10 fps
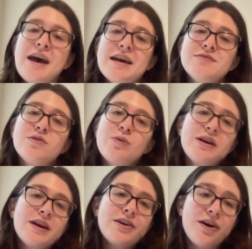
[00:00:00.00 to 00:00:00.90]
As for
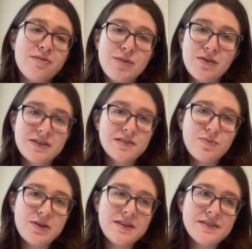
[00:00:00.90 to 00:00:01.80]
where I got my
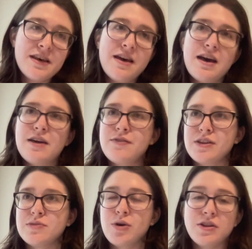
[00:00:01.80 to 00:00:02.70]
recipes, I
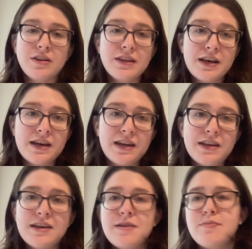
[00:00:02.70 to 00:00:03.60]
found them all
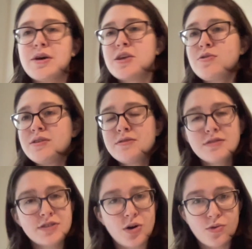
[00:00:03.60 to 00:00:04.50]
online, but you can
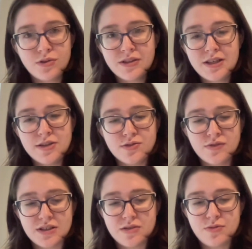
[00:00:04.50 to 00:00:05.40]
totally use
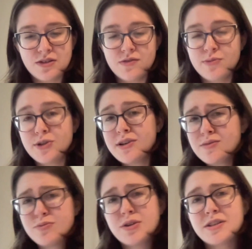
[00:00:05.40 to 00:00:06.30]
recipes from
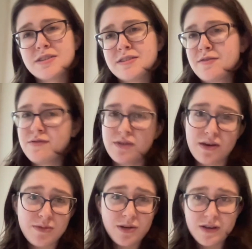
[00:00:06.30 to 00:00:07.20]
cookbooks,
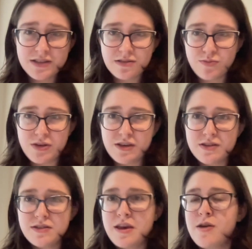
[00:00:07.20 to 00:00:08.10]
family
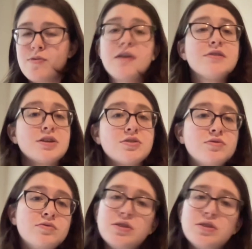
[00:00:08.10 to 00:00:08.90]
recipes, wherever you